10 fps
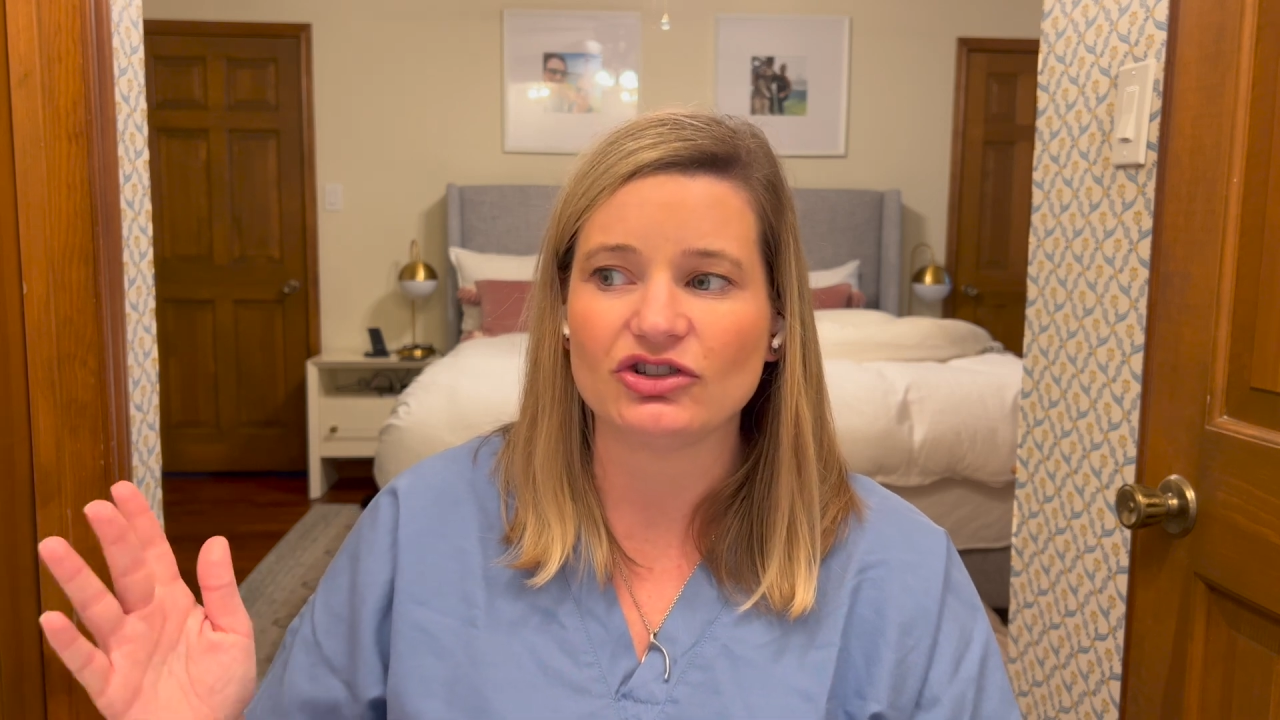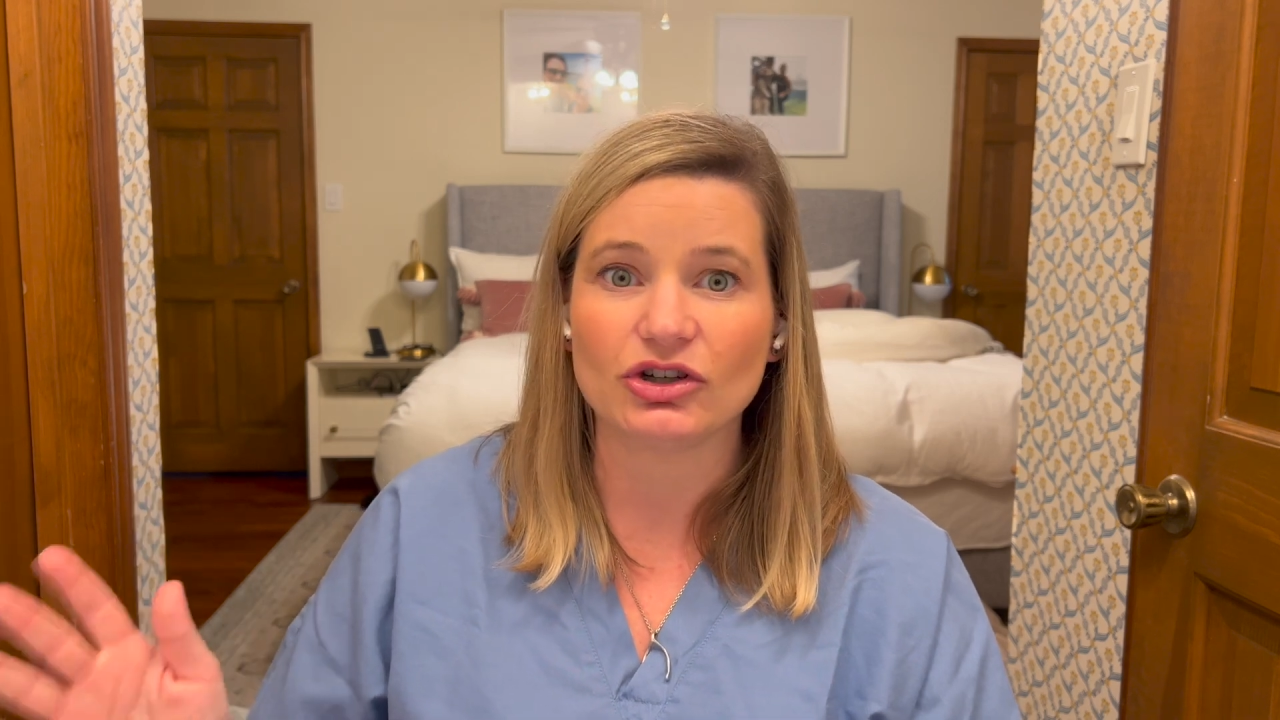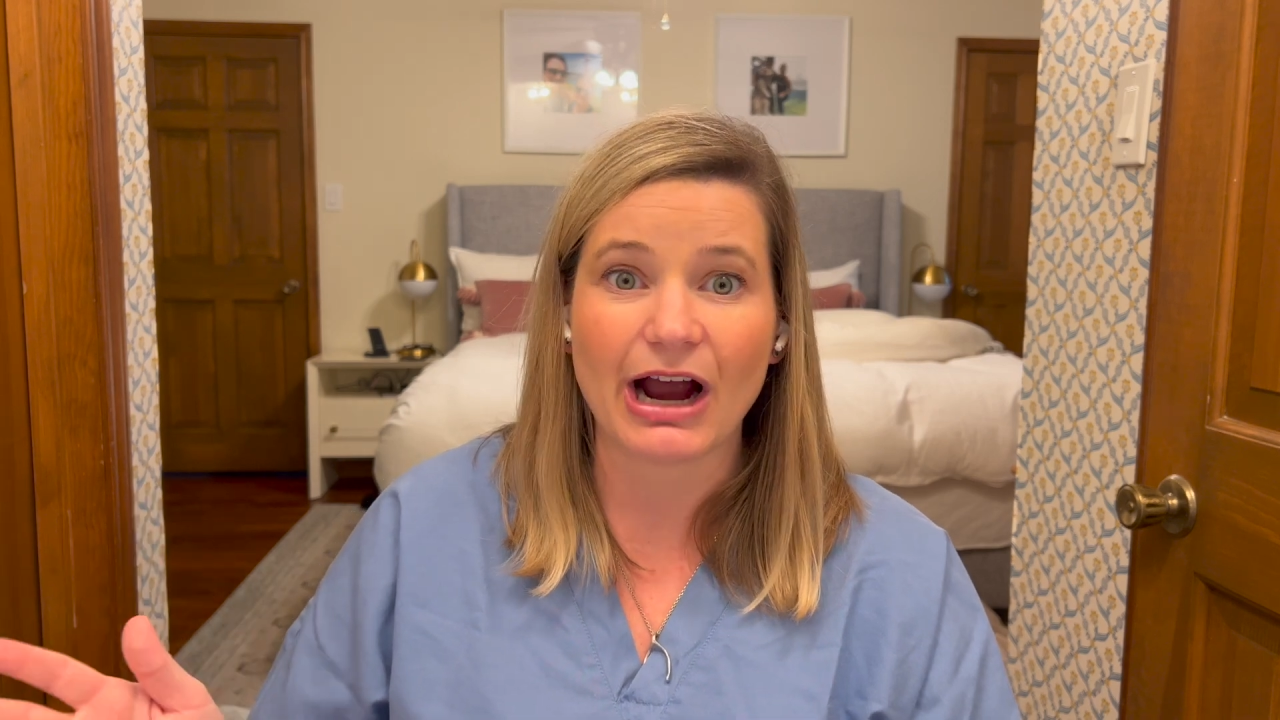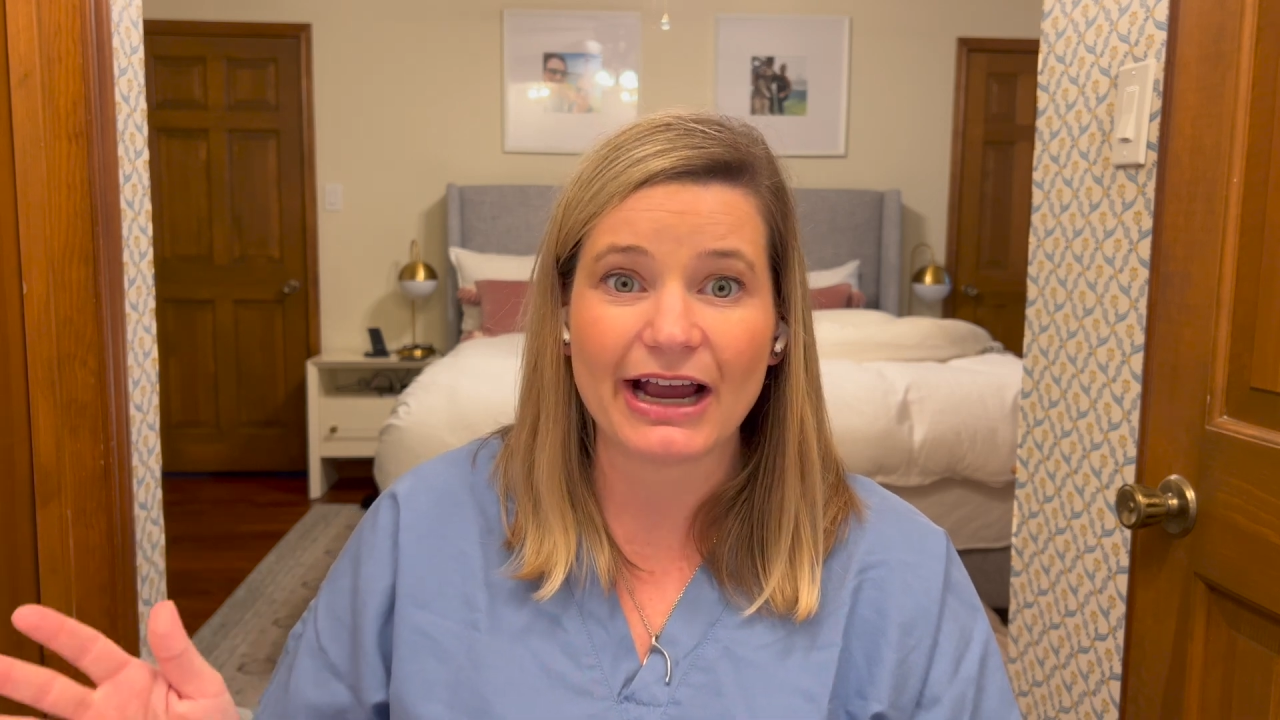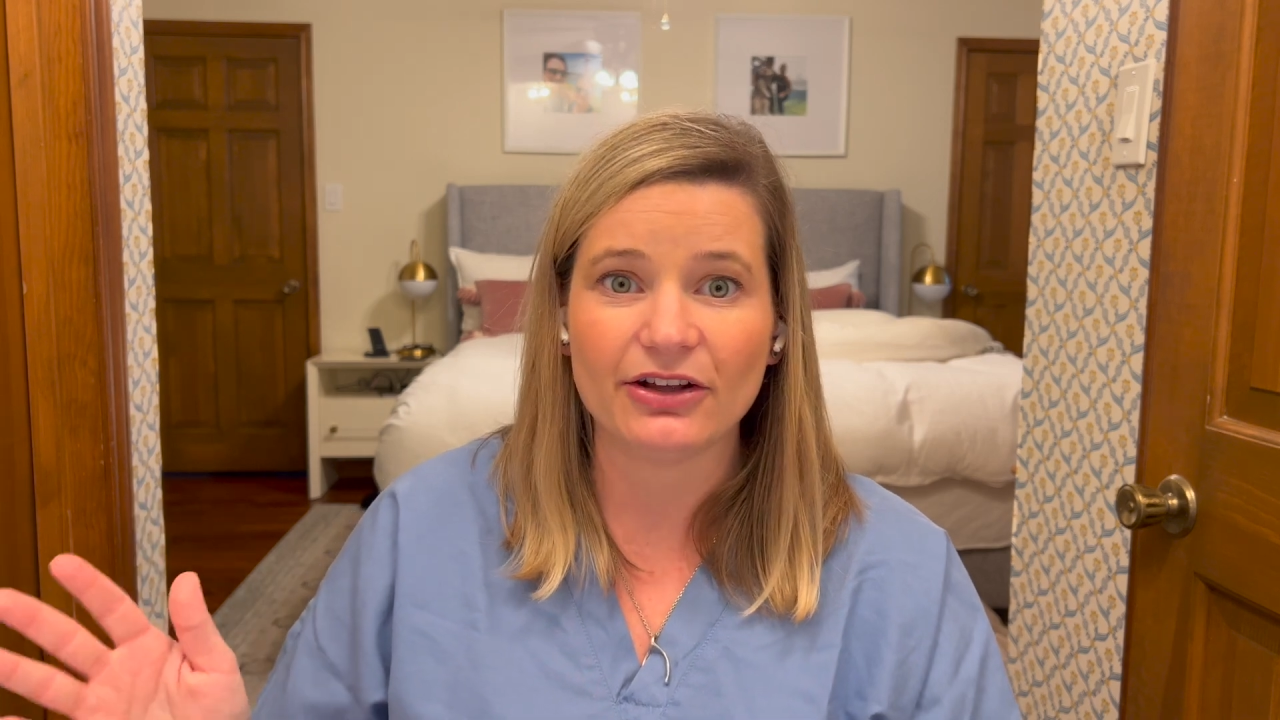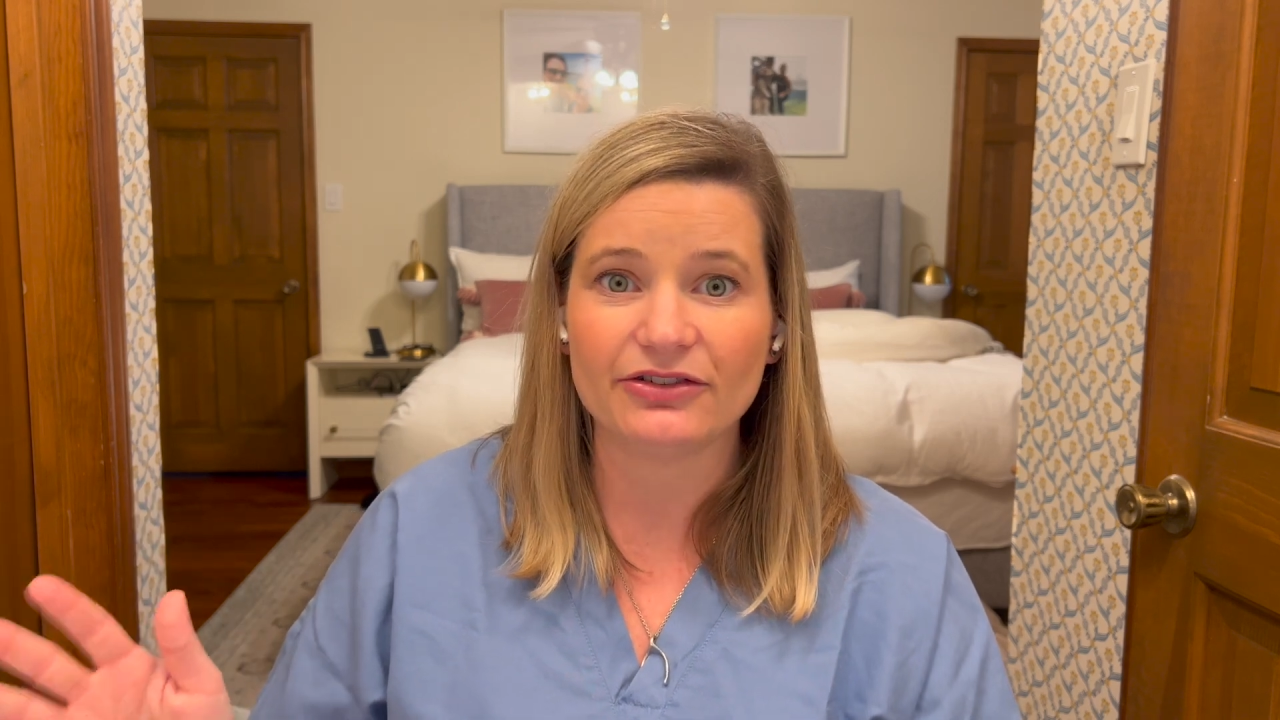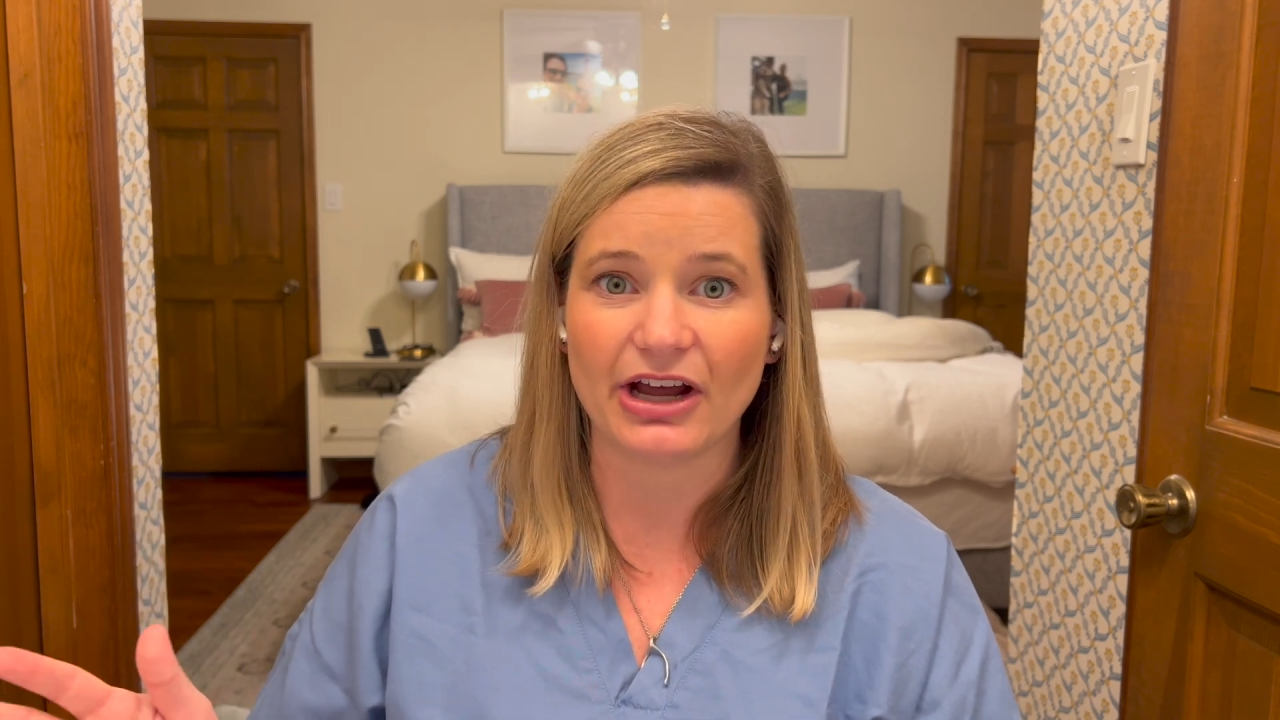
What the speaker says: trial